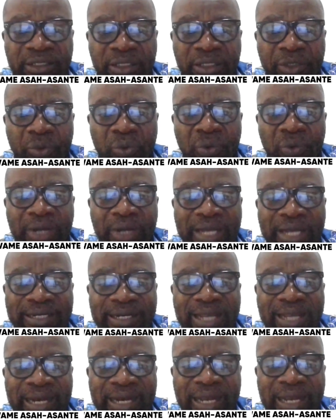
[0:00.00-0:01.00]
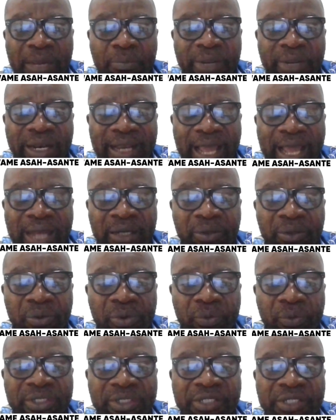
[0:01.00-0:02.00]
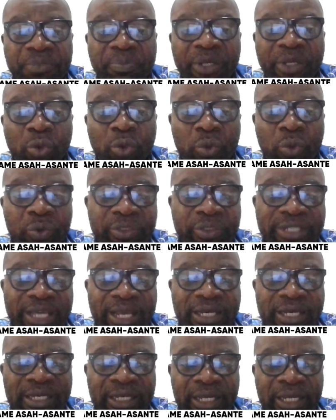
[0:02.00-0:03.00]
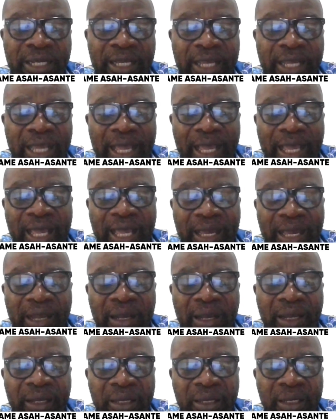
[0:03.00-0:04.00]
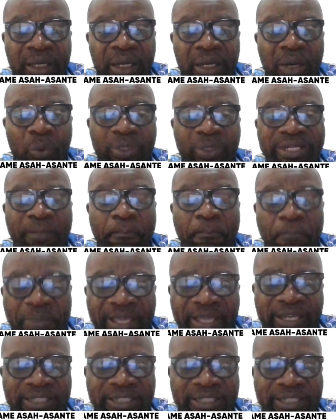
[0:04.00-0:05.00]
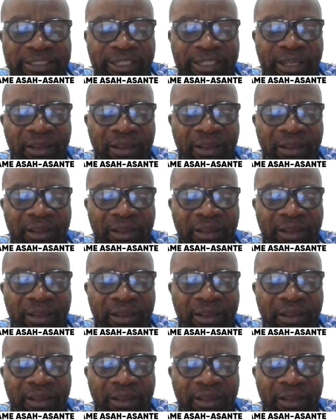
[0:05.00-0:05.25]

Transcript: he will look at Gandangbe land, which is being looted uh, with impunity.